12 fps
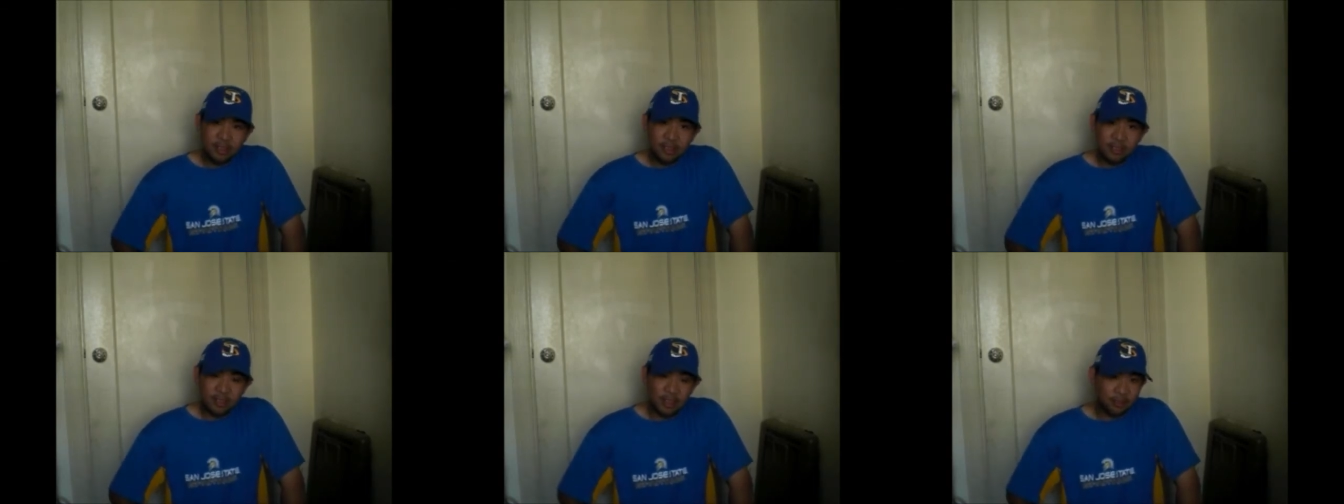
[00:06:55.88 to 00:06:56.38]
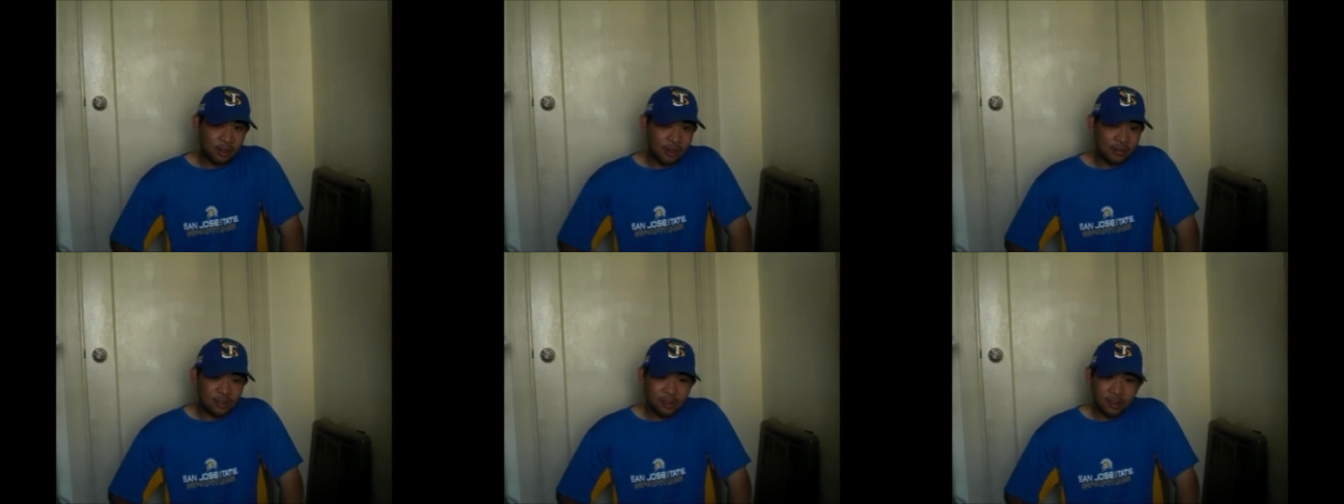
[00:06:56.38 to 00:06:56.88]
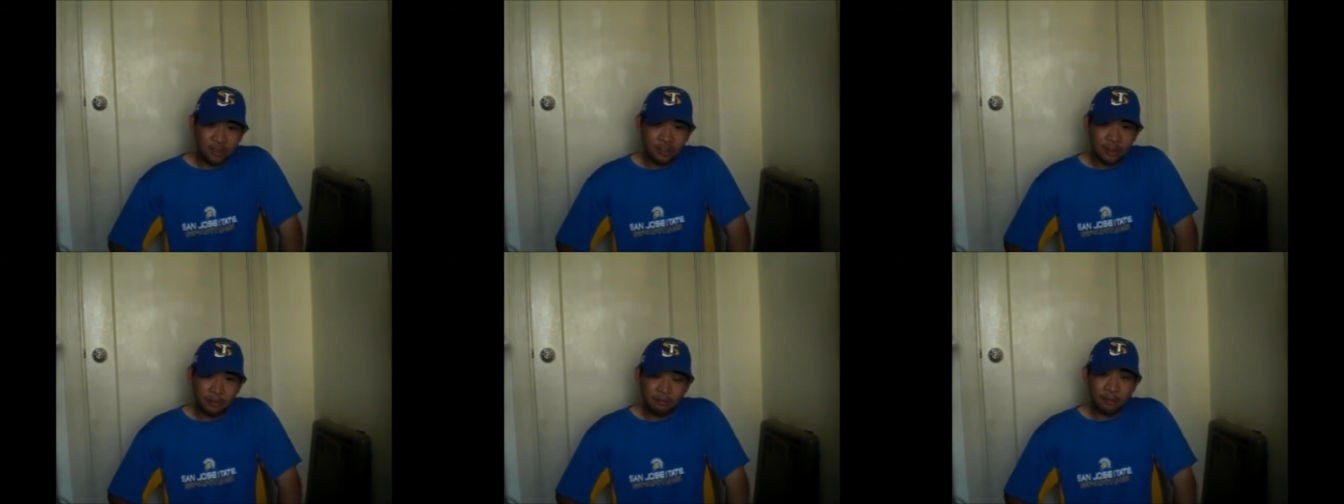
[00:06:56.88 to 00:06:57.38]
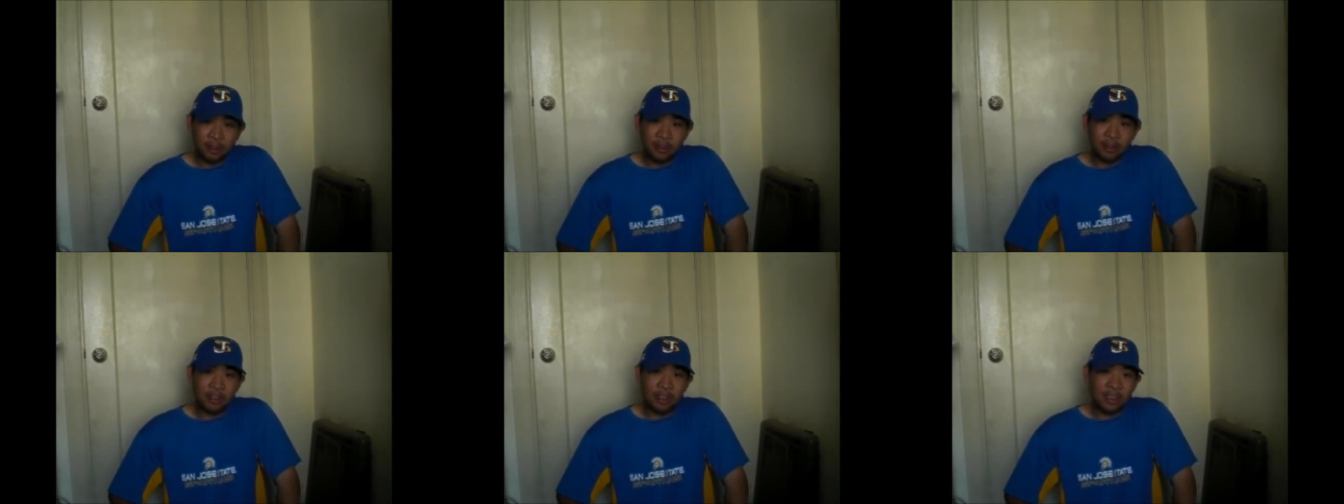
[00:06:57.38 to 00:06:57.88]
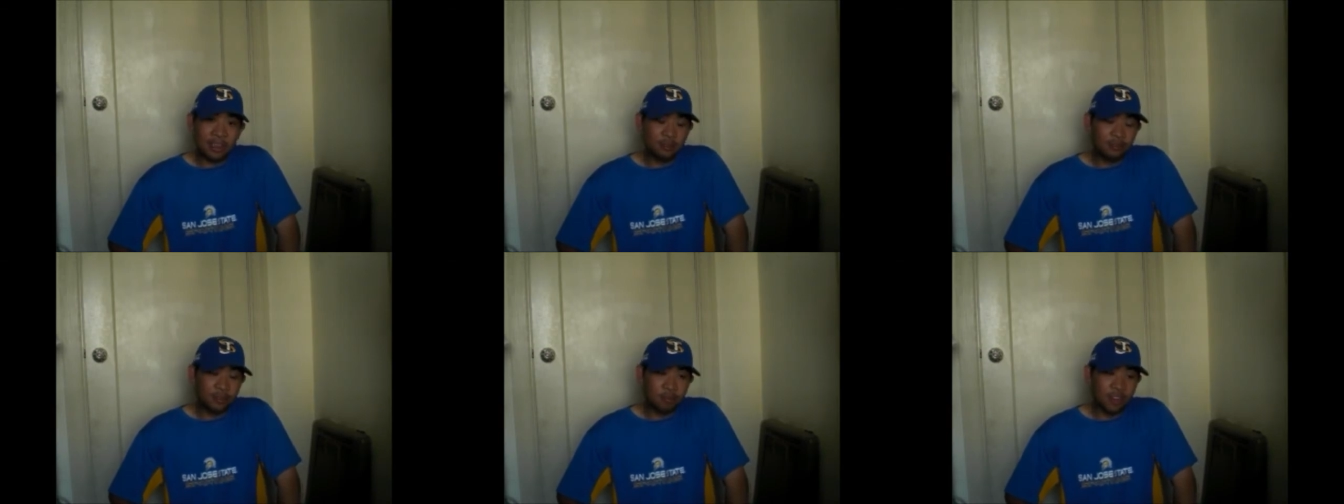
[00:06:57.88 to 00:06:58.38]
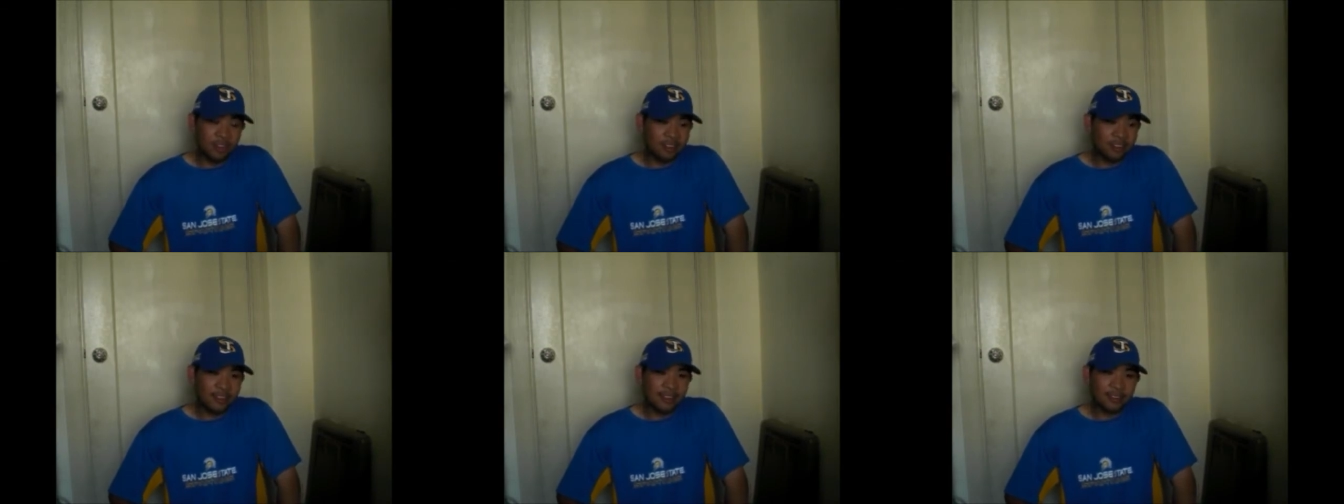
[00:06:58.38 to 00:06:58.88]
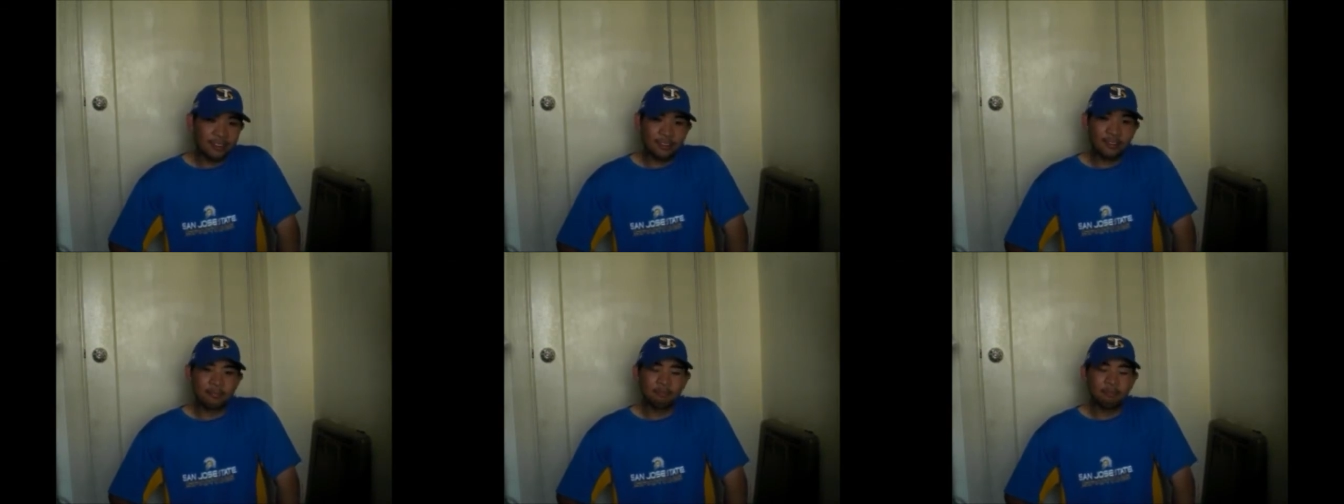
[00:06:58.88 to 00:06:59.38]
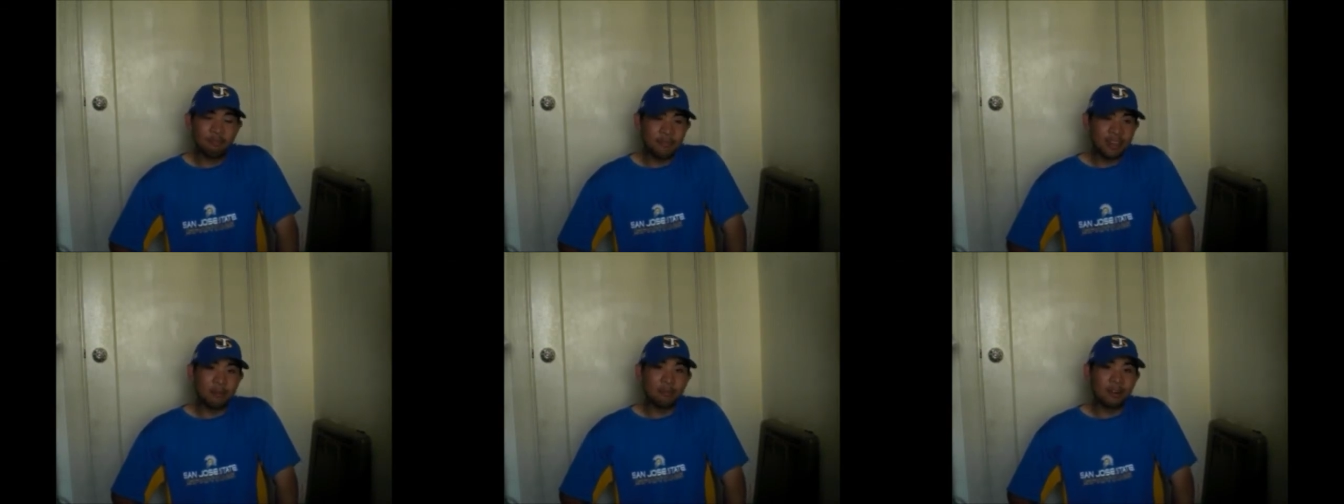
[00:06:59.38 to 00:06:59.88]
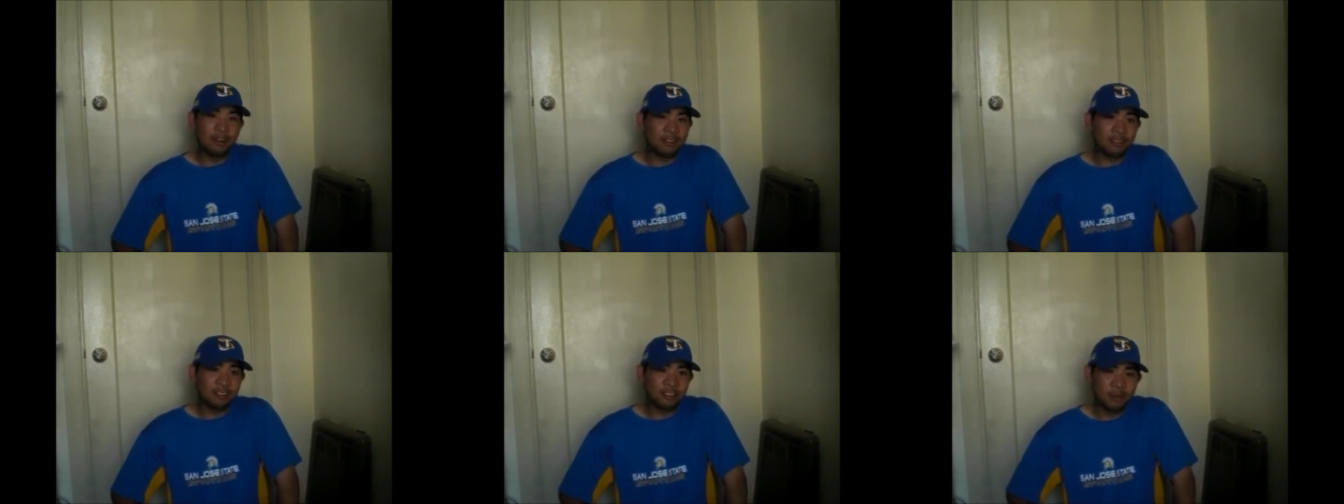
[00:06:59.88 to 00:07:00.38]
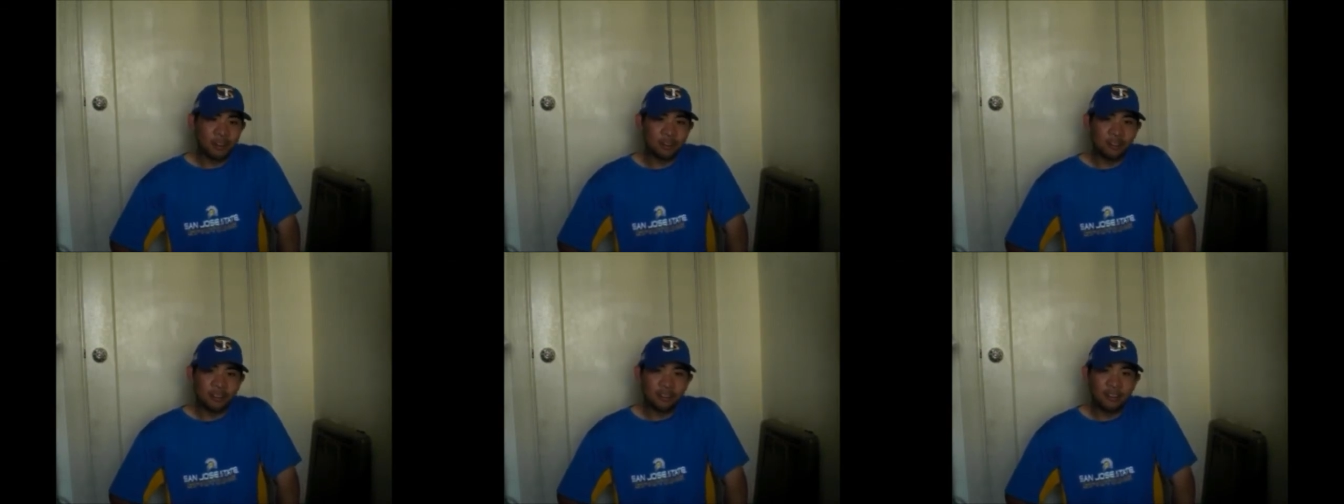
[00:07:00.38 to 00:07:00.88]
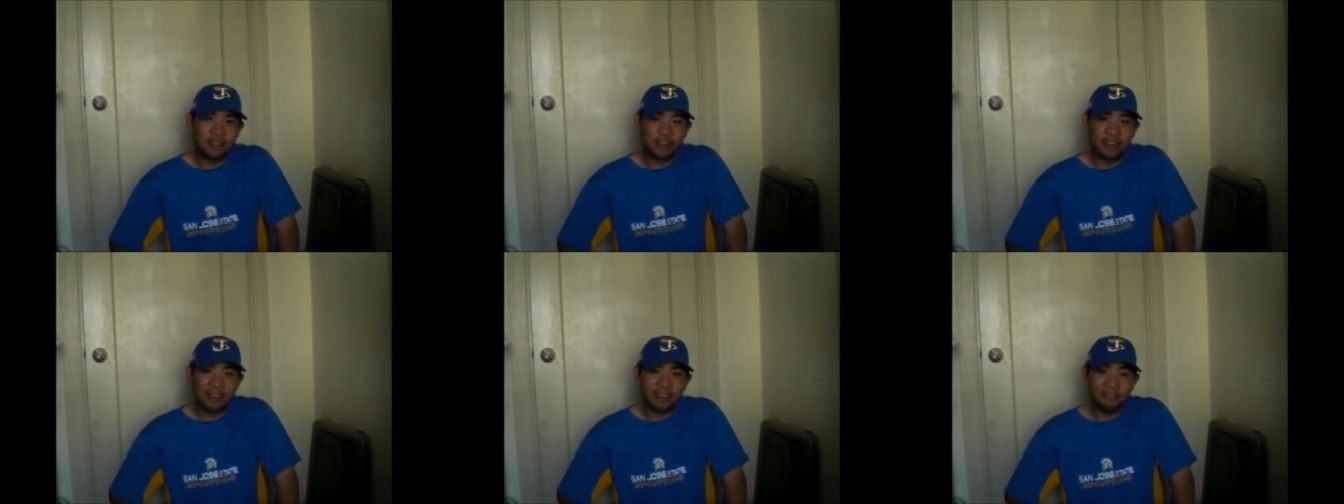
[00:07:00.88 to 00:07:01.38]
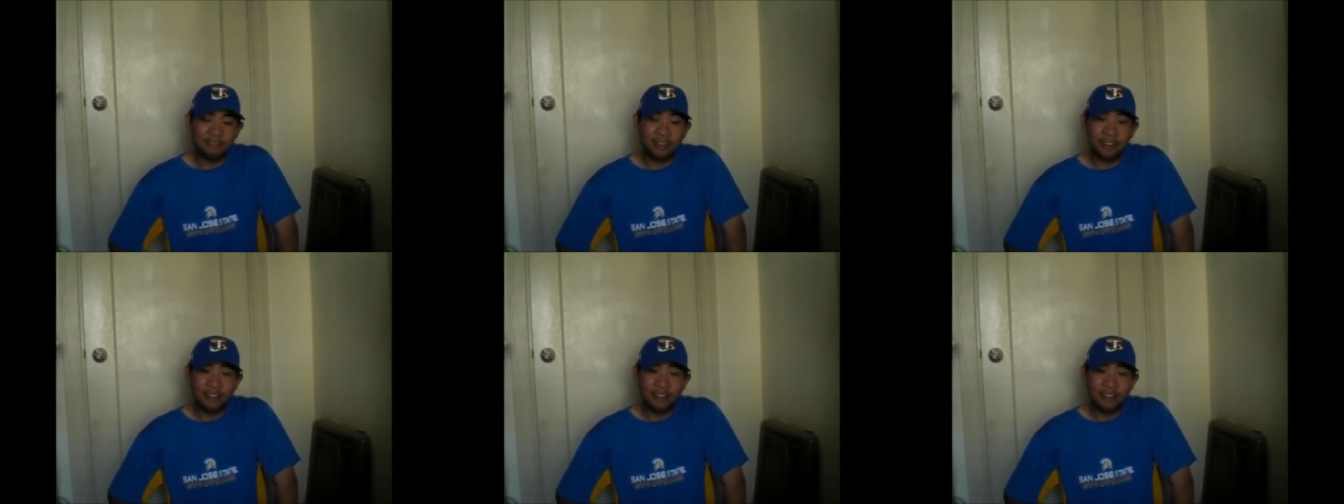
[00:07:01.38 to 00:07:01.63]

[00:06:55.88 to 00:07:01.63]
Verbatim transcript: you got Travis Johnson up front, a guy who was blocking kicks and being a monster, especially in the second half. I